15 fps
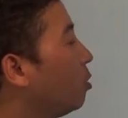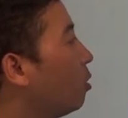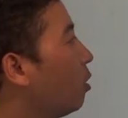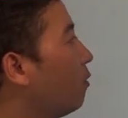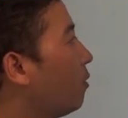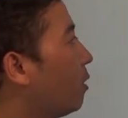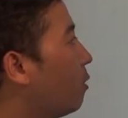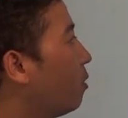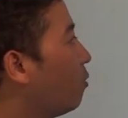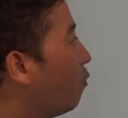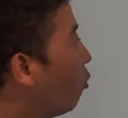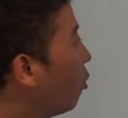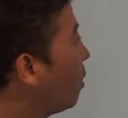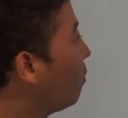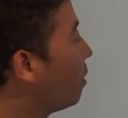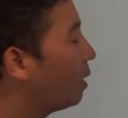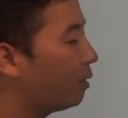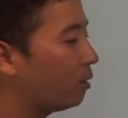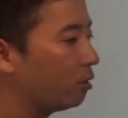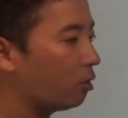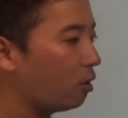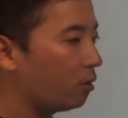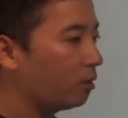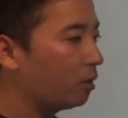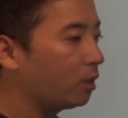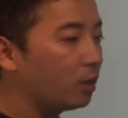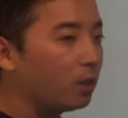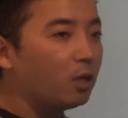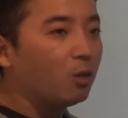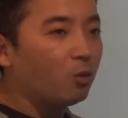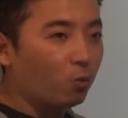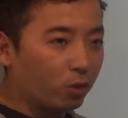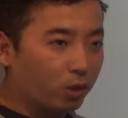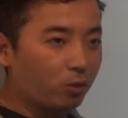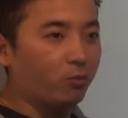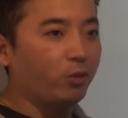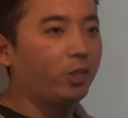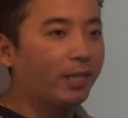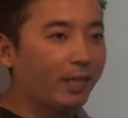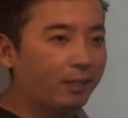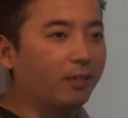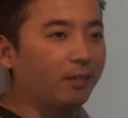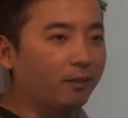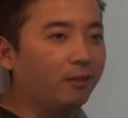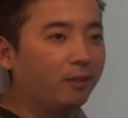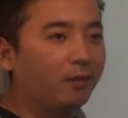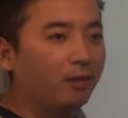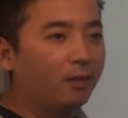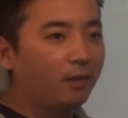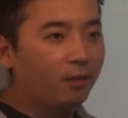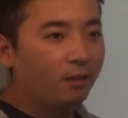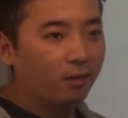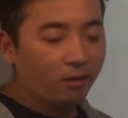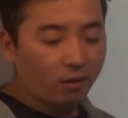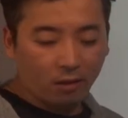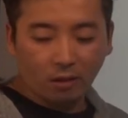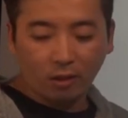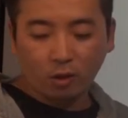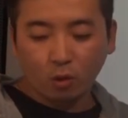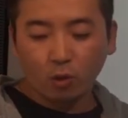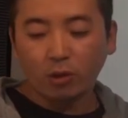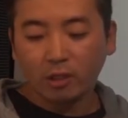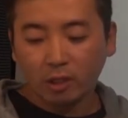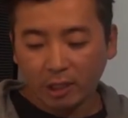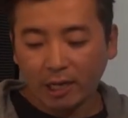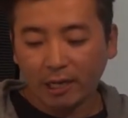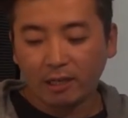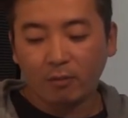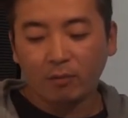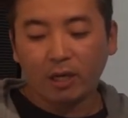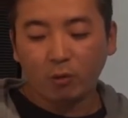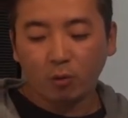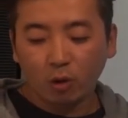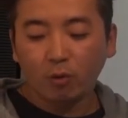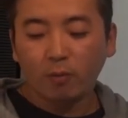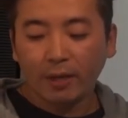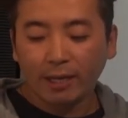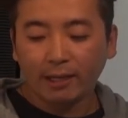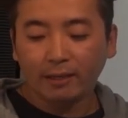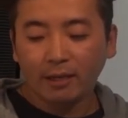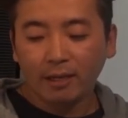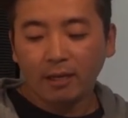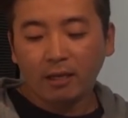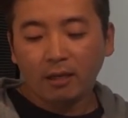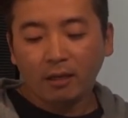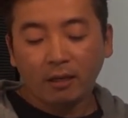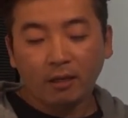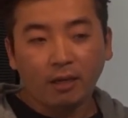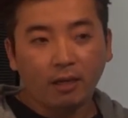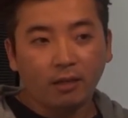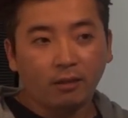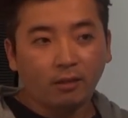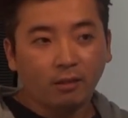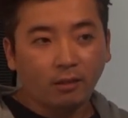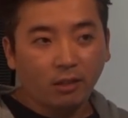of around $40 million was rejected towards China by World Bank. And